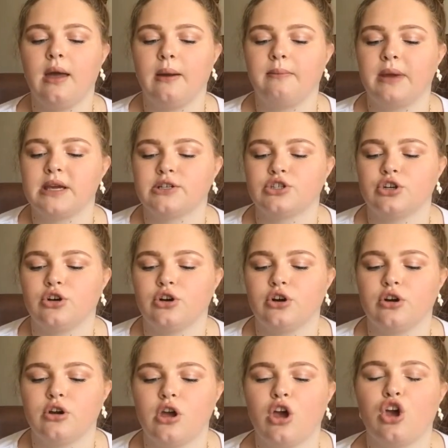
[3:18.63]
And make
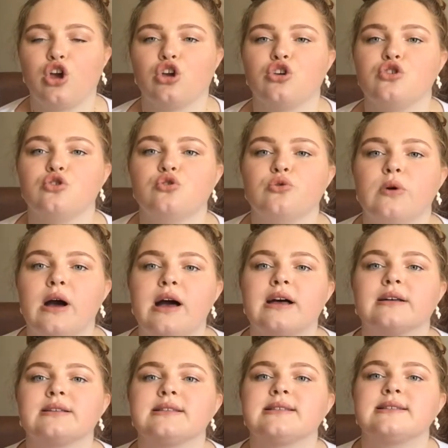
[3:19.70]
sure you
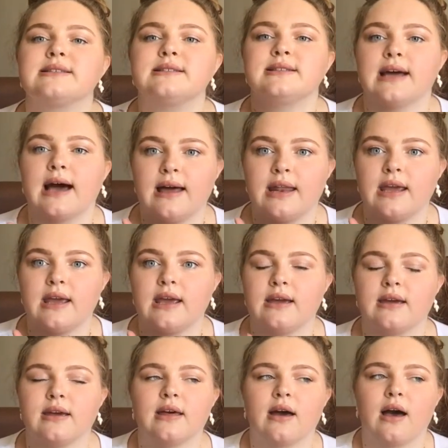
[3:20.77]

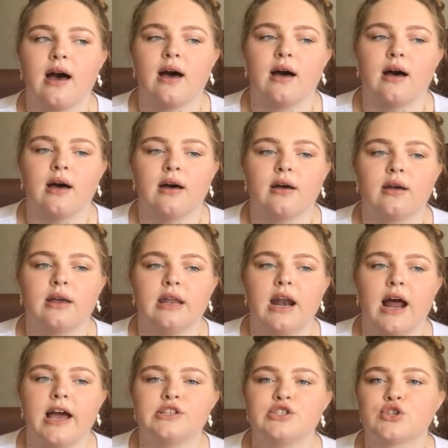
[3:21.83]
study. In
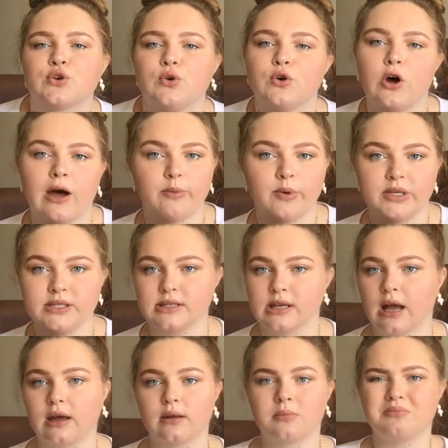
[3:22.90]
high school, I was
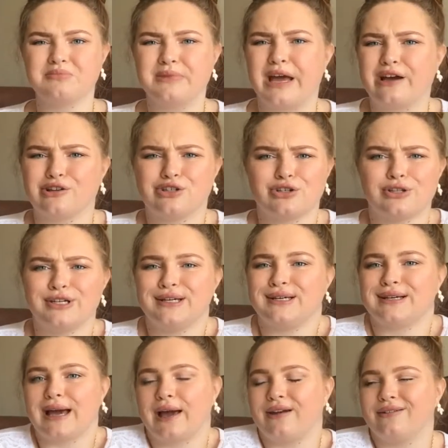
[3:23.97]

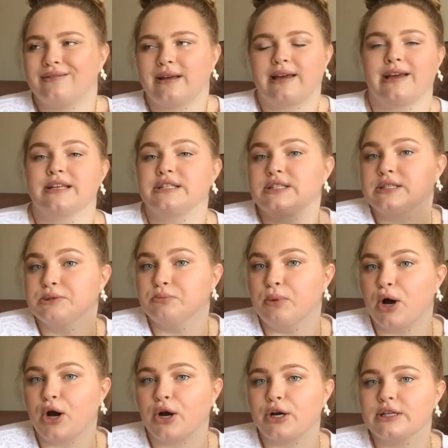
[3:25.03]
naturally kind of, I guess,
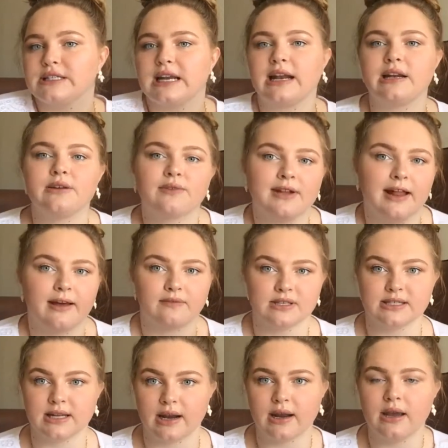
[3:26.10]
smart, and I didn't really have to
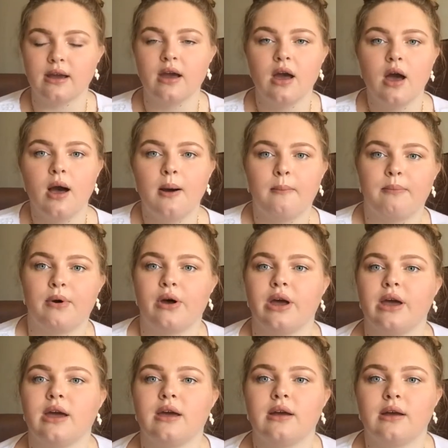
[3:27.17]
study,
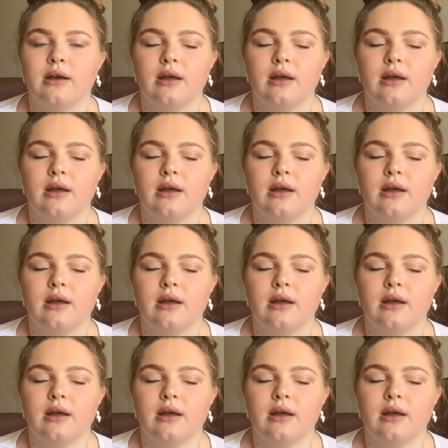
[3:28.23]
but